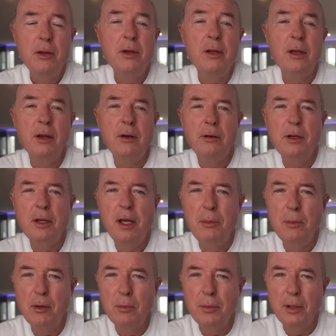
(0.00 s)
You can get onto
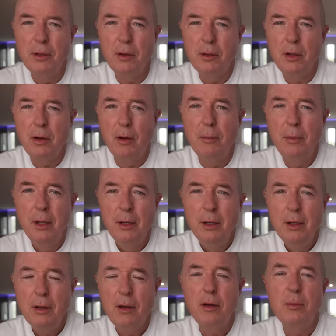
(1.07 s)
Kym Illman dot com,
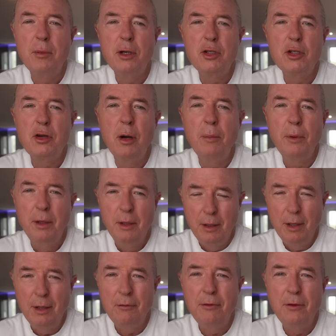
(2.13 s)
go to my shop,
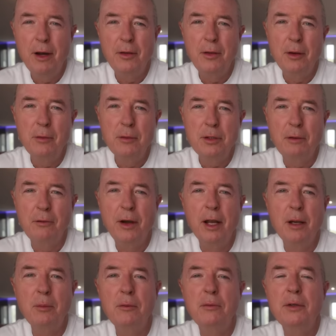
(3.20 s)
and find those
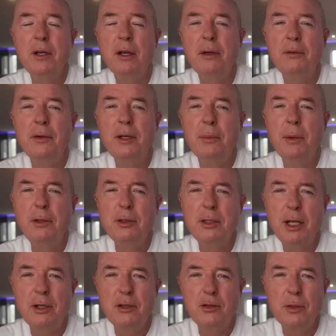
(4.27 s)
available for delivery to
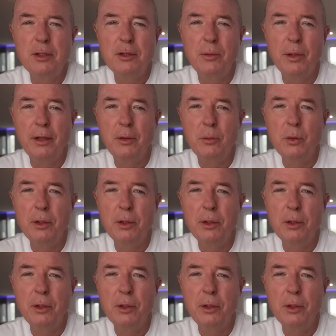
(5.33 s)
most countries around the